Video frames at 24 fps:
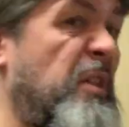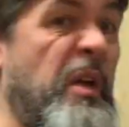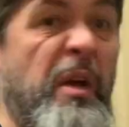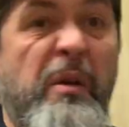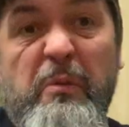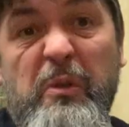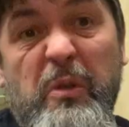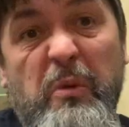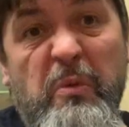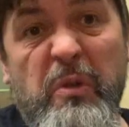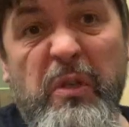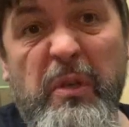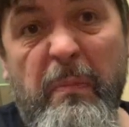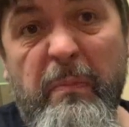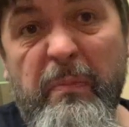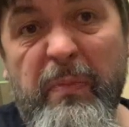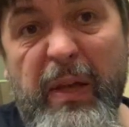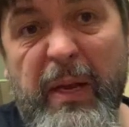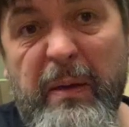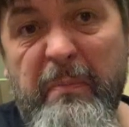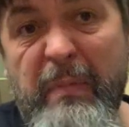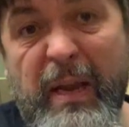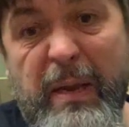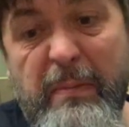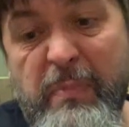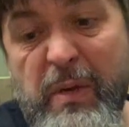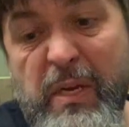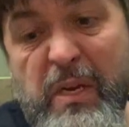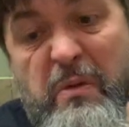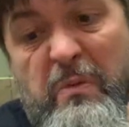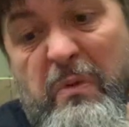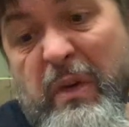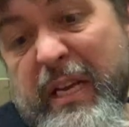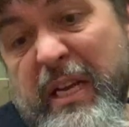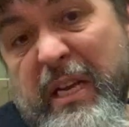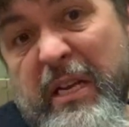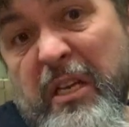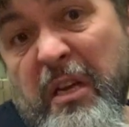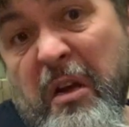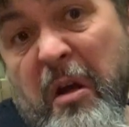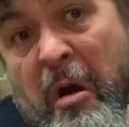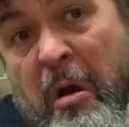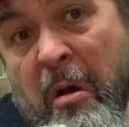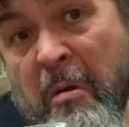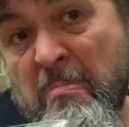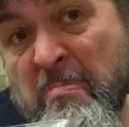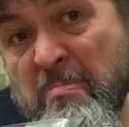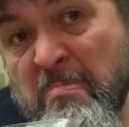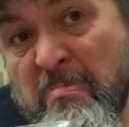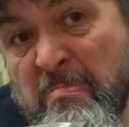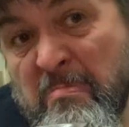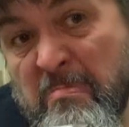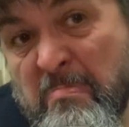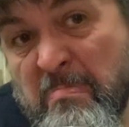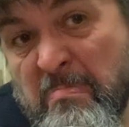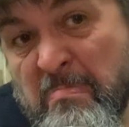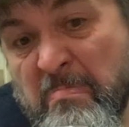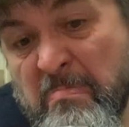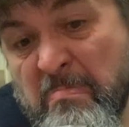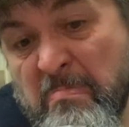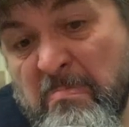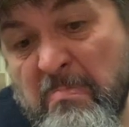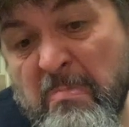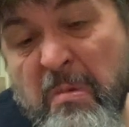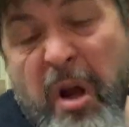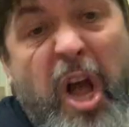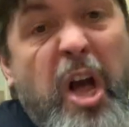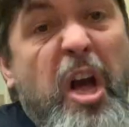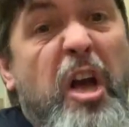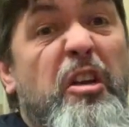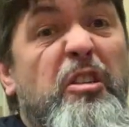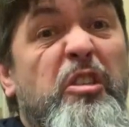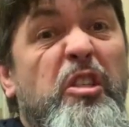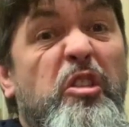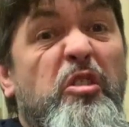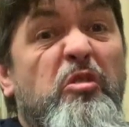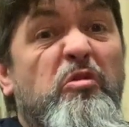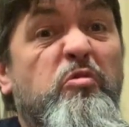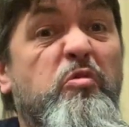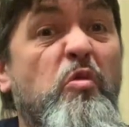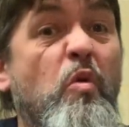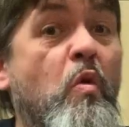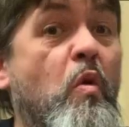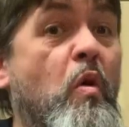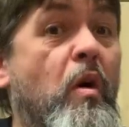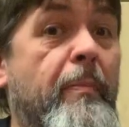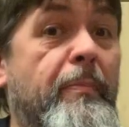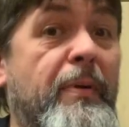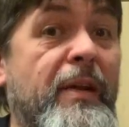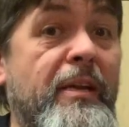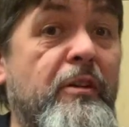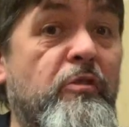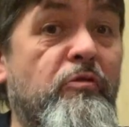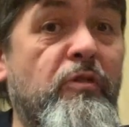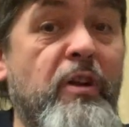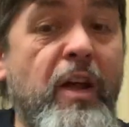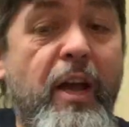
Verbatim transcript: nose or something. Maybe you need a straw up each